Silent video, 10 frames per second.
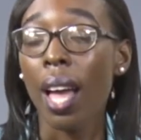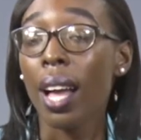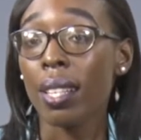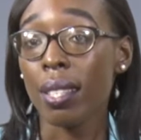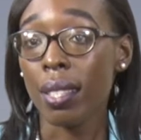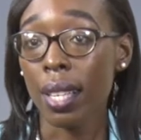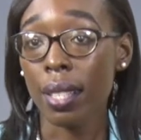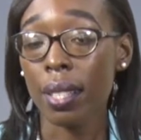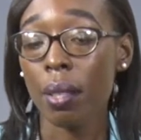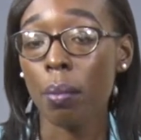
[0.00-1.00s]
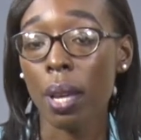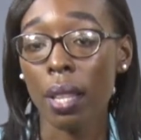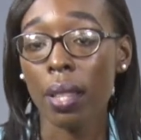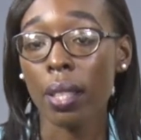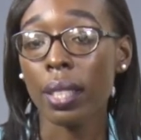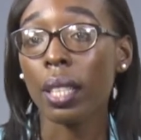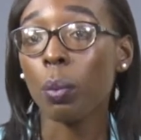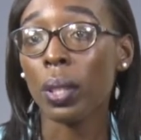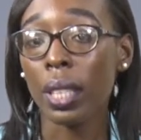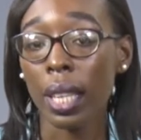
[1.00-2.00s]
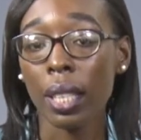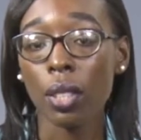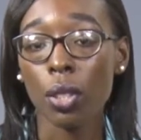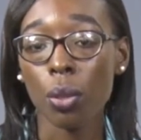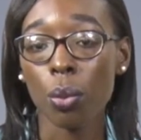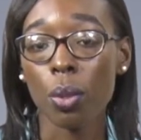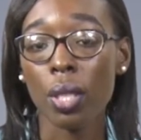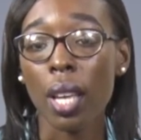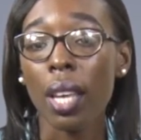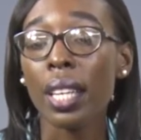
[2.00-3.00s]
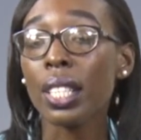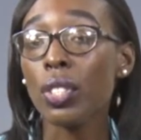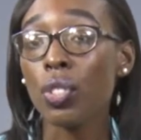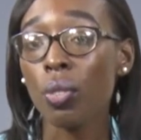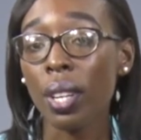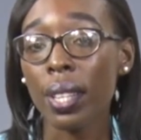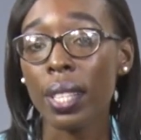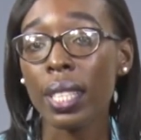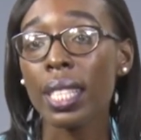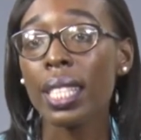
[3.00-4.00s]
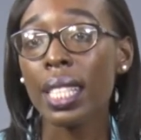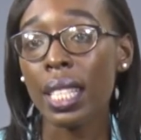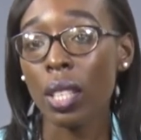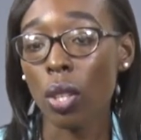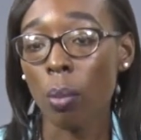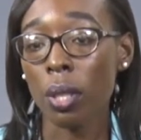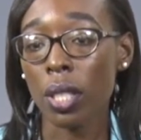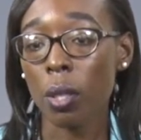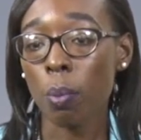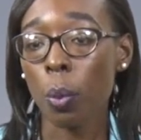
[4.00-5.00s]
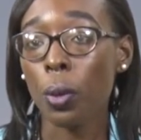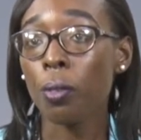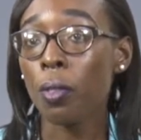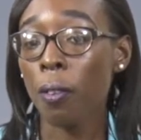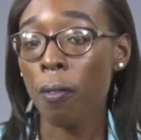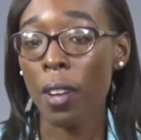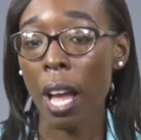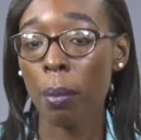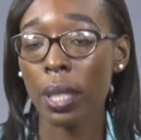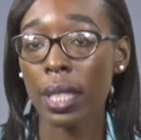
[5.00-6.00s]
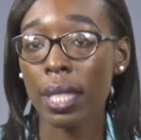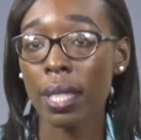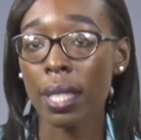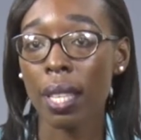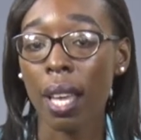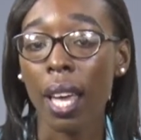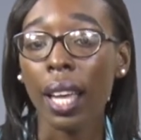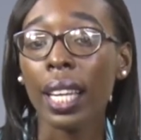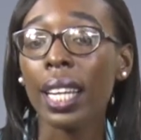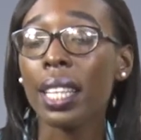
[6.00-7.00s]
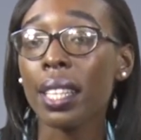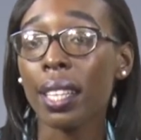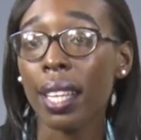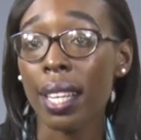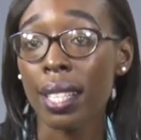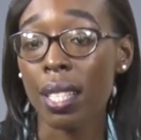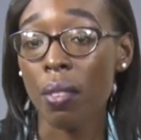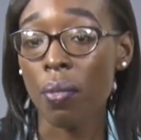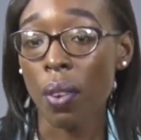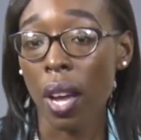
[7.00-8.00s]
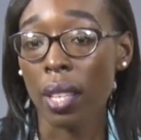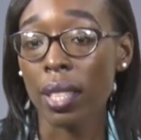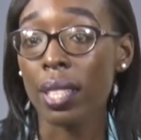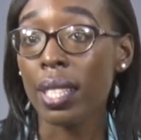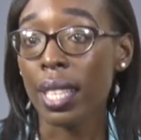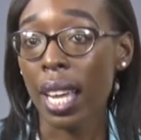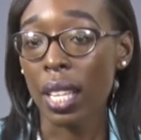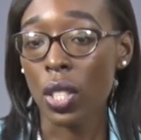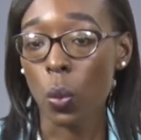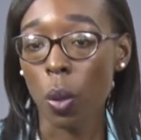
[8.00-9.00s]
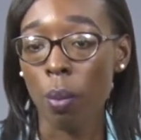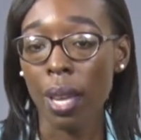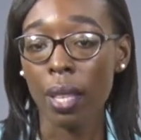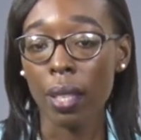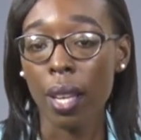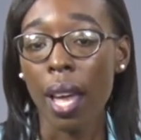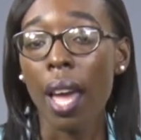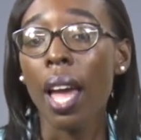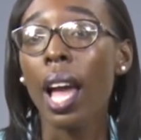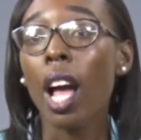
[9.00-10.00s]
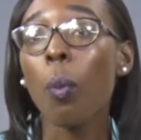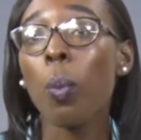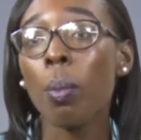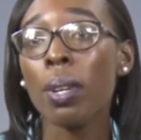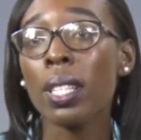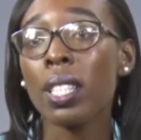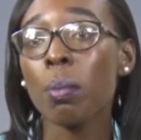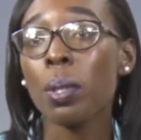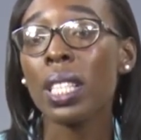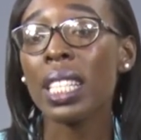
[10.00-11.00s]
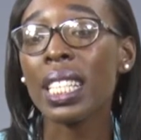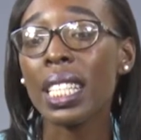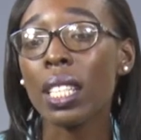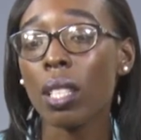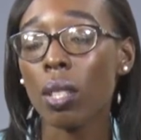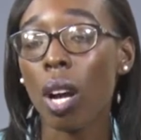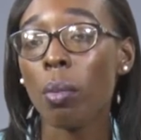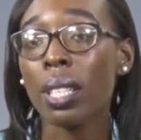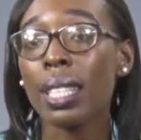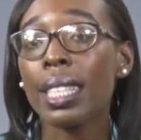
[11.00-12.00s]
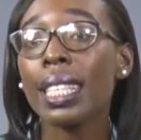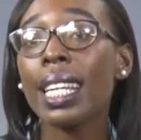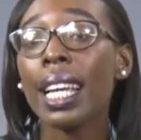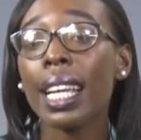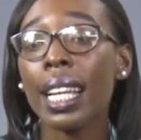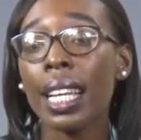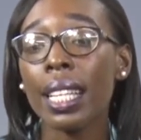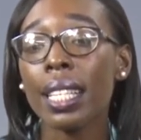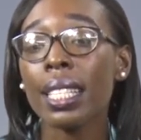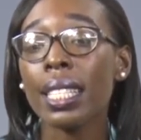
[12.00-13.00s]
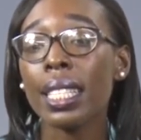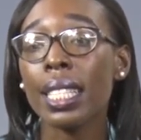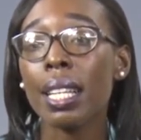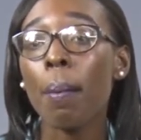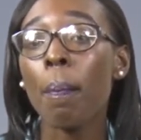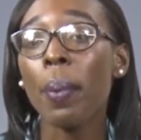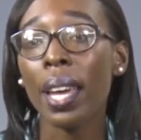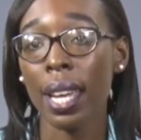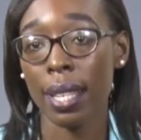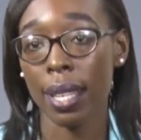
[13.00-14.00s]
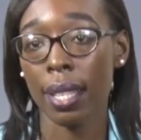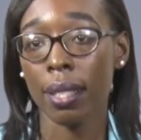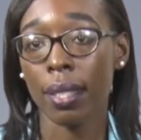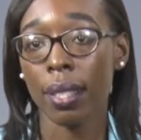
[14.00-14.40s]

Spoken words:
A sixth method that we can use is strengthening economic support for families. In the case of violence against women, help women to be economically independent.